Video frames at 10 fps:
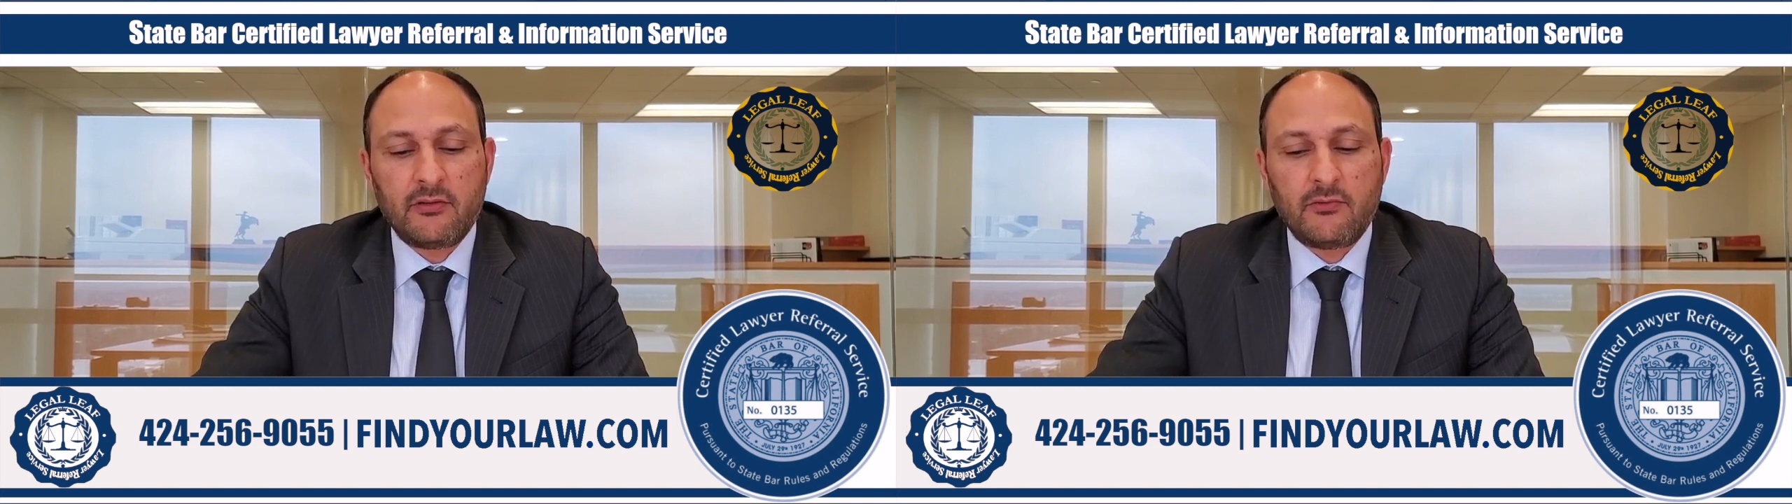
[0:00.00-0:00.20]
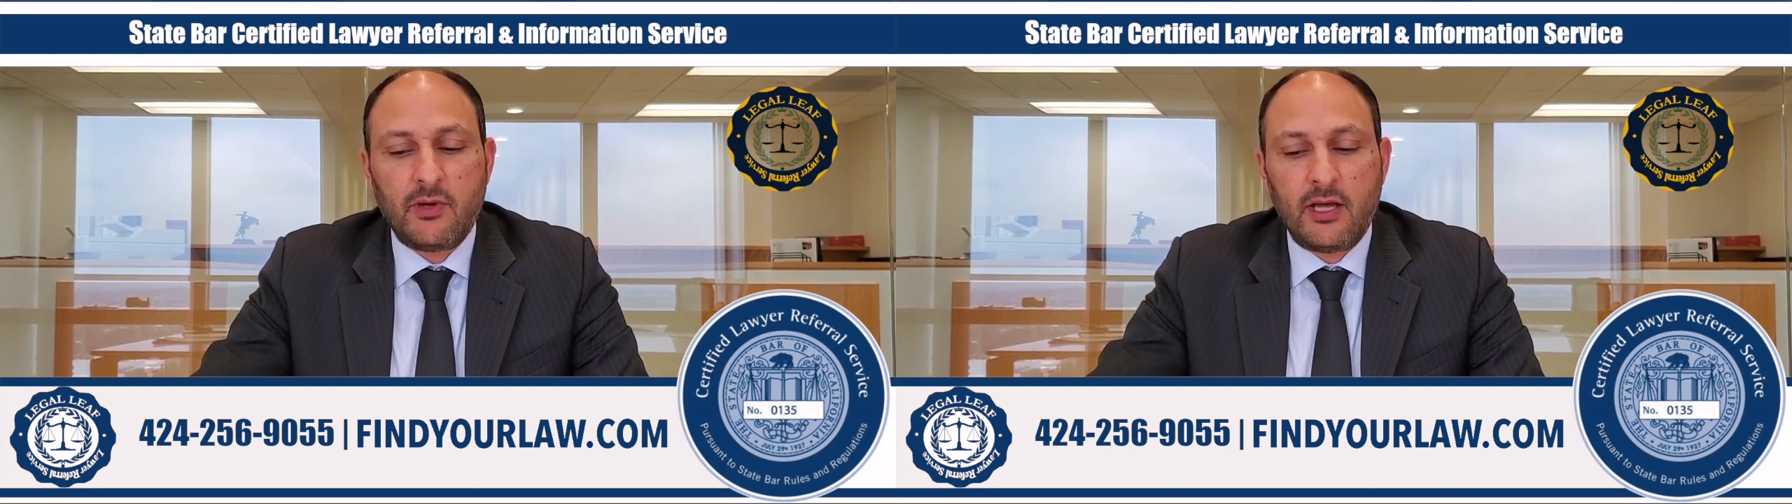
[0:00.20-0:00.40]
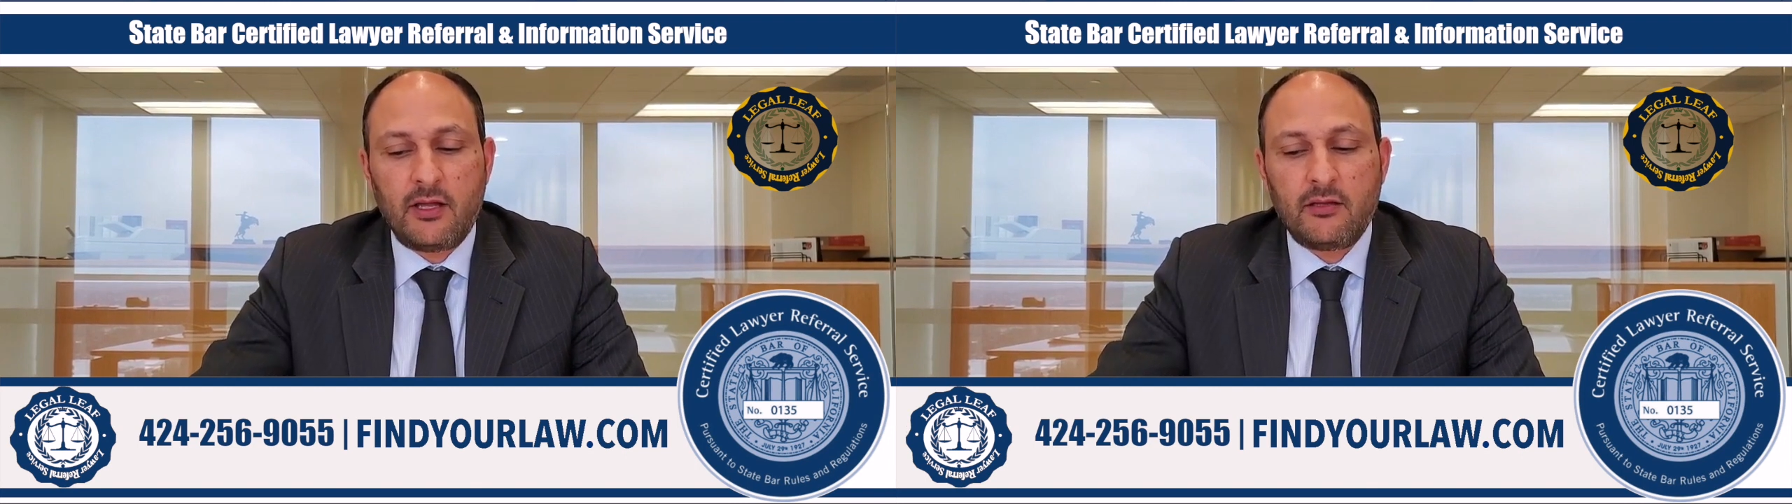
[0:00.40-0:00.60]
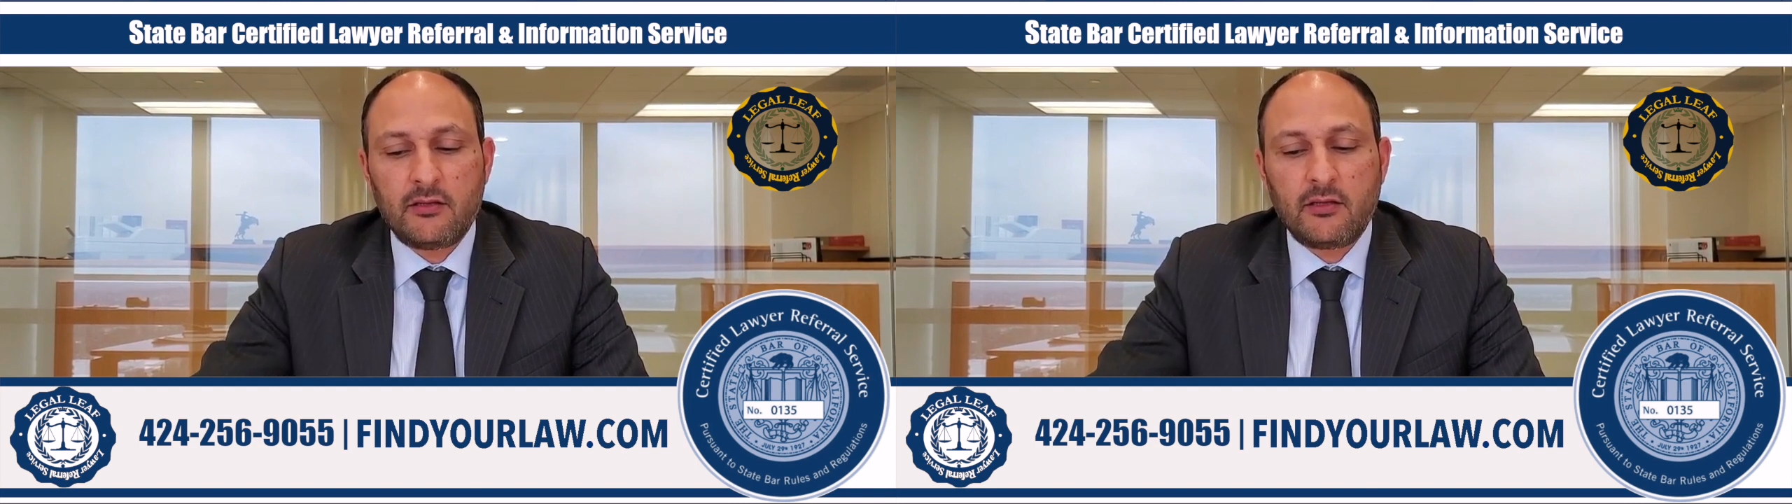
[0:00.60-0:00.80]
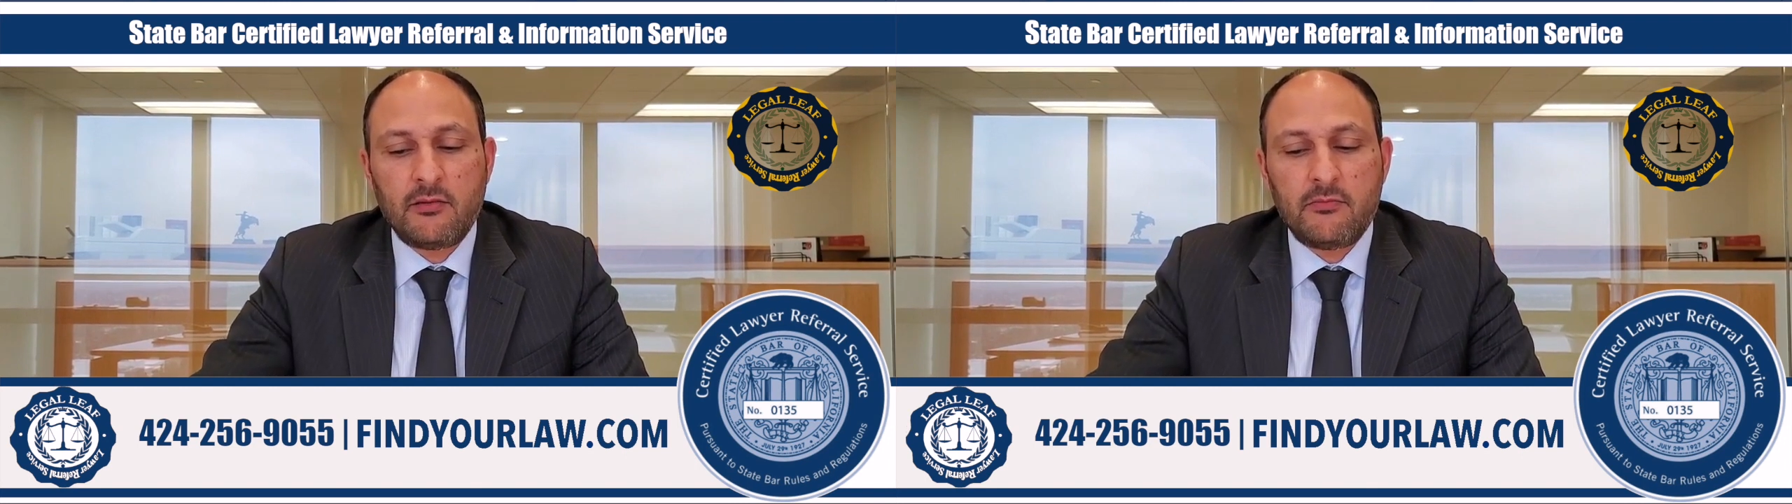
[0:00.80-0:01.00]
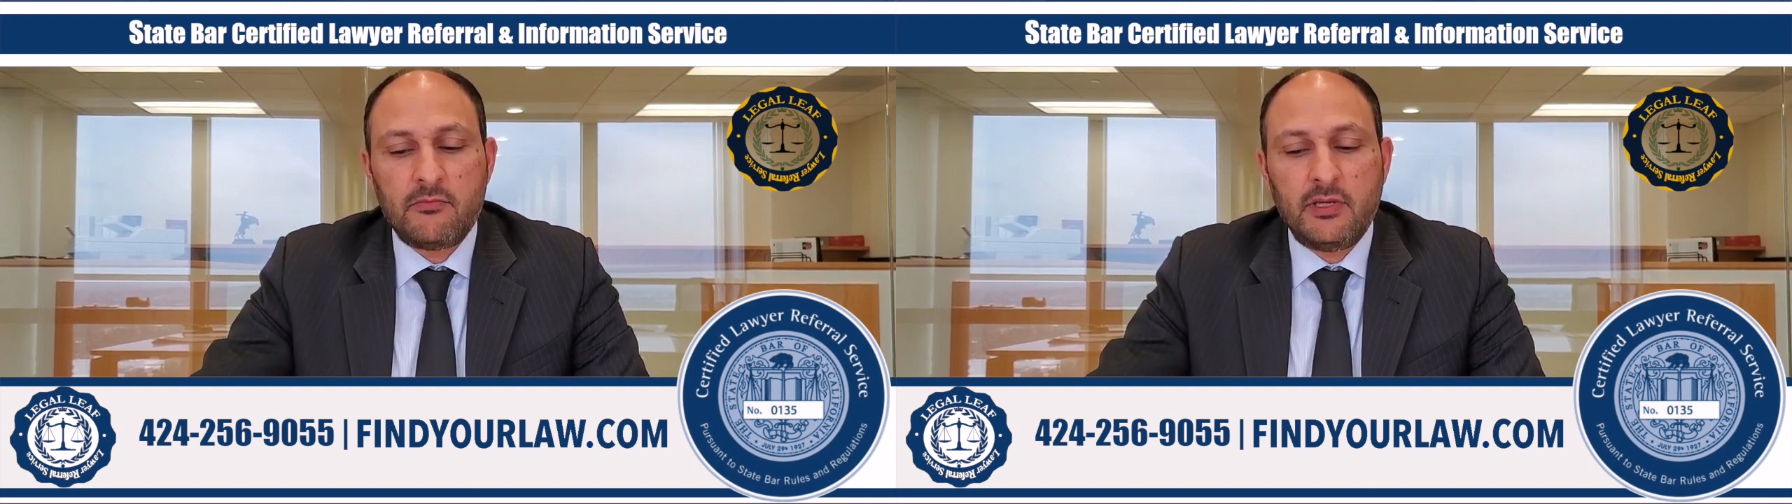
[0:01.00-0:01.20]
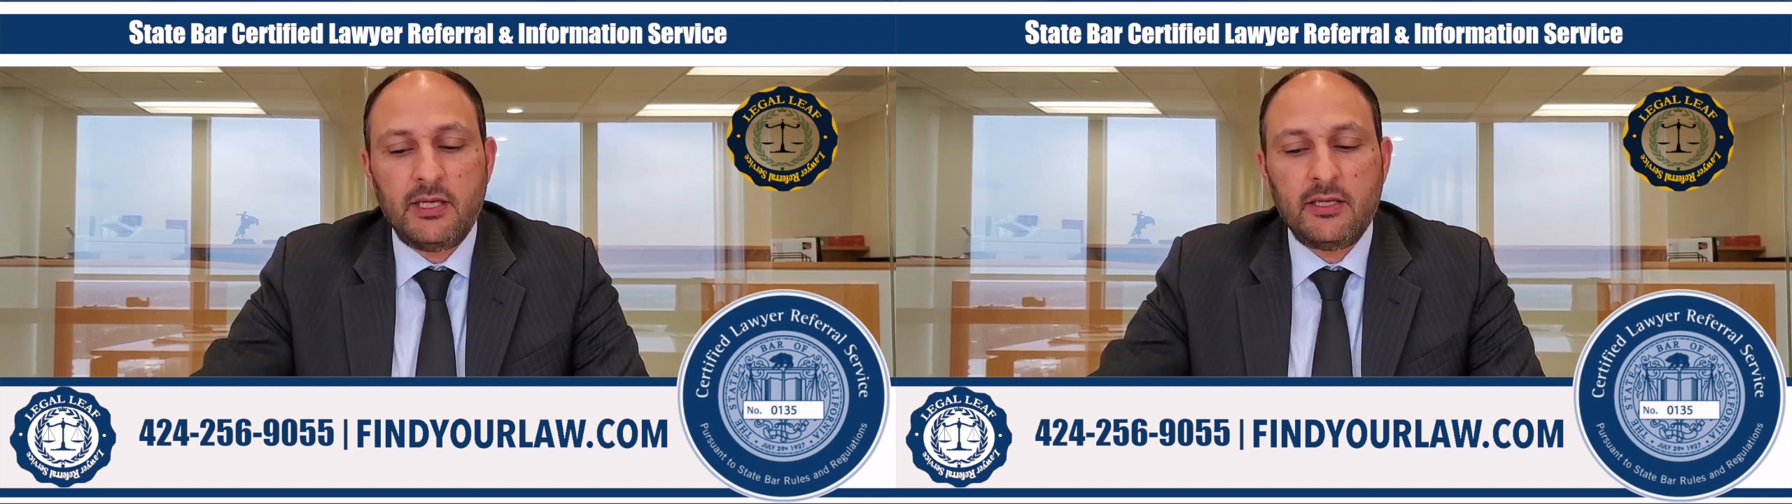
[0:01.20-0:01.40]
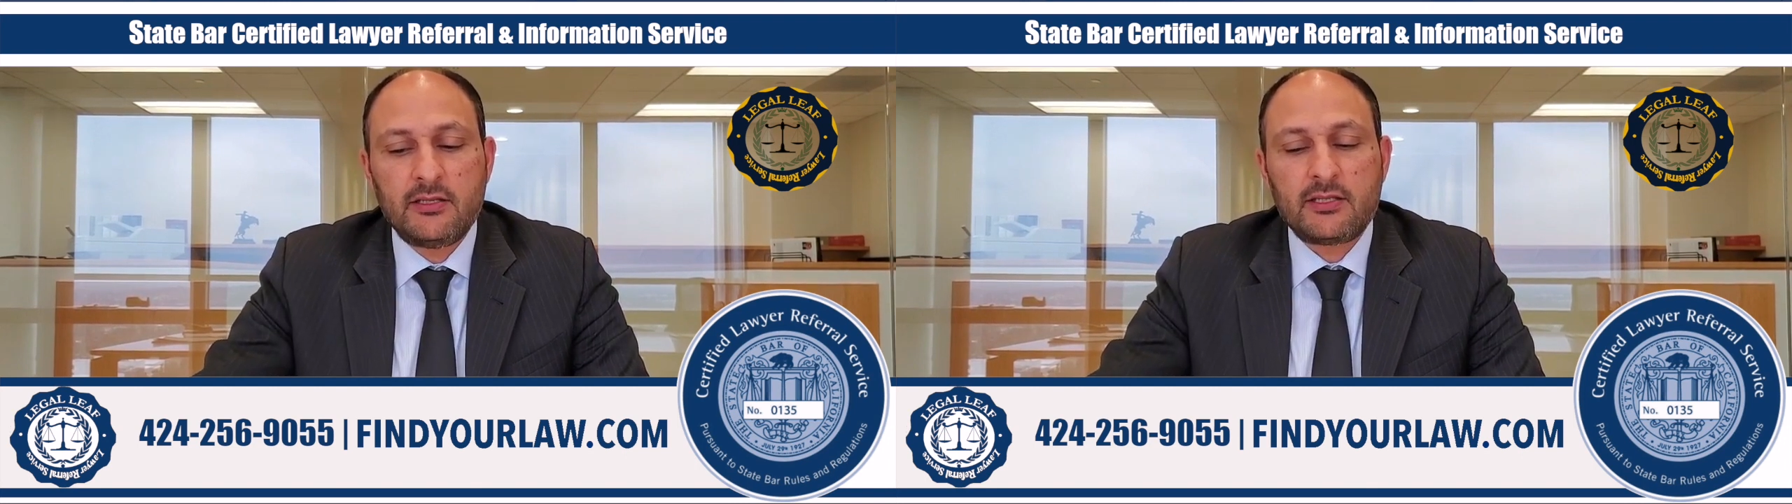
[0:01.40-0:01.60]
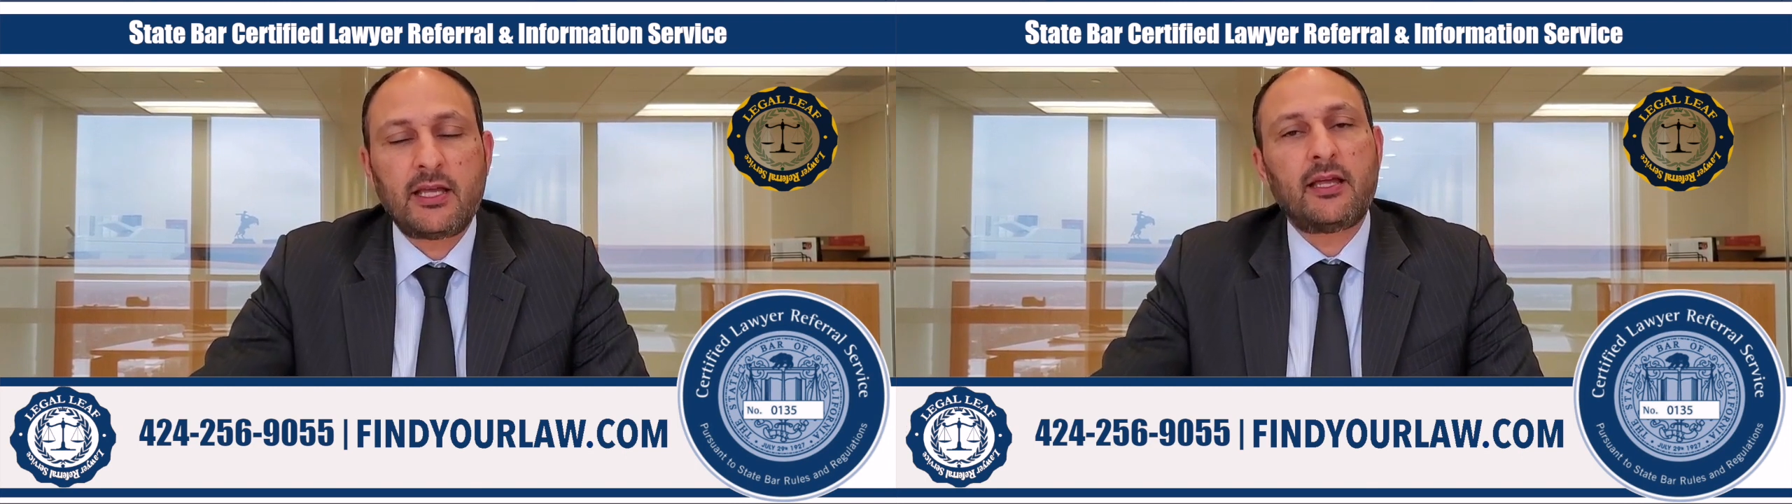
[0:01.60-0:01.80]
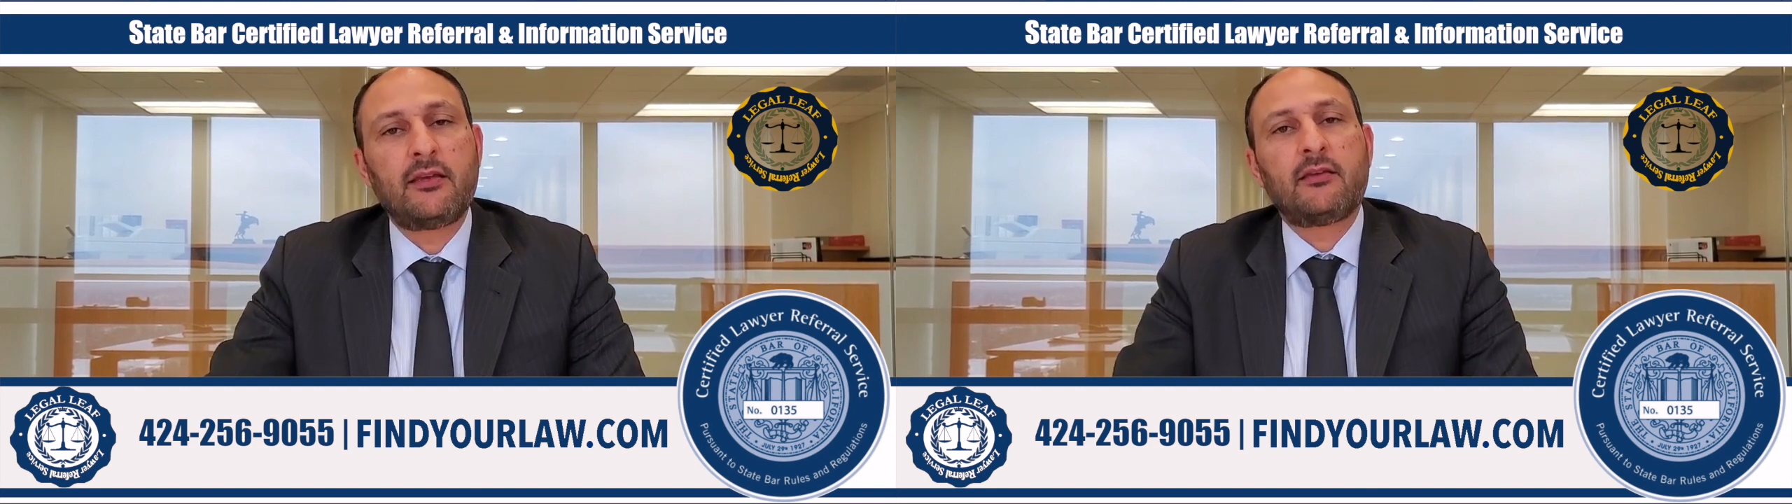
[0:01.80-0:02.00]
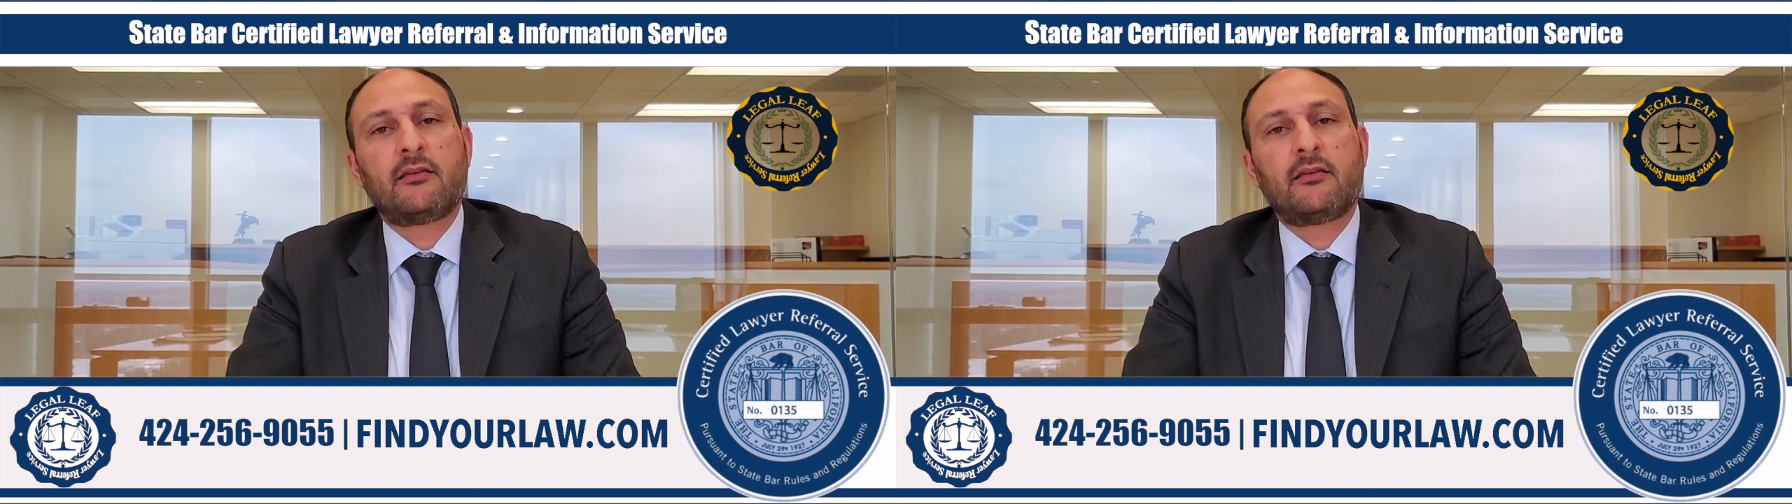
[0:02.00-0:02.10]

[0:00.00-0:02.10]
Well, it means that,